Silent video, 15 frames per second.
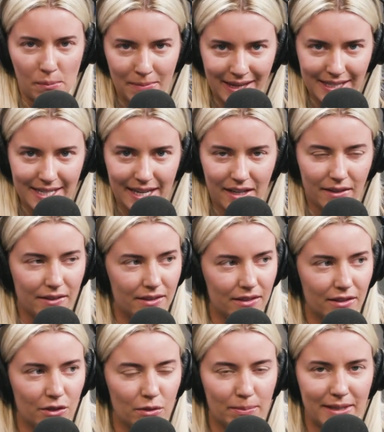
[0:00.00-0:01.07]
It might take a
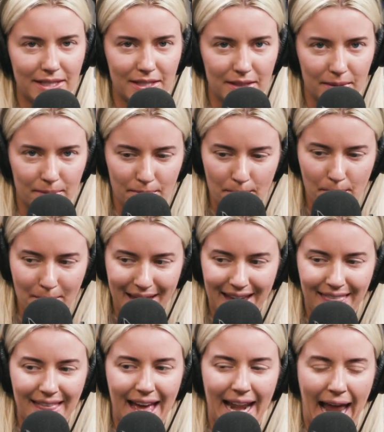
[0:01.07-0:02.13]
little bit to
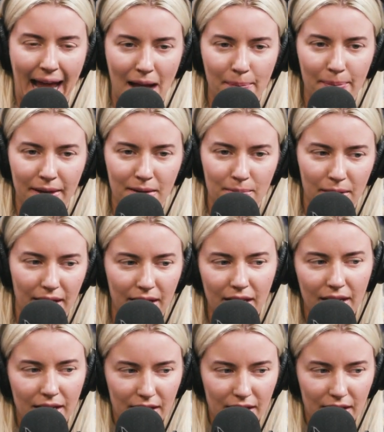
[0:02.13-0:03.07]
make that happen, but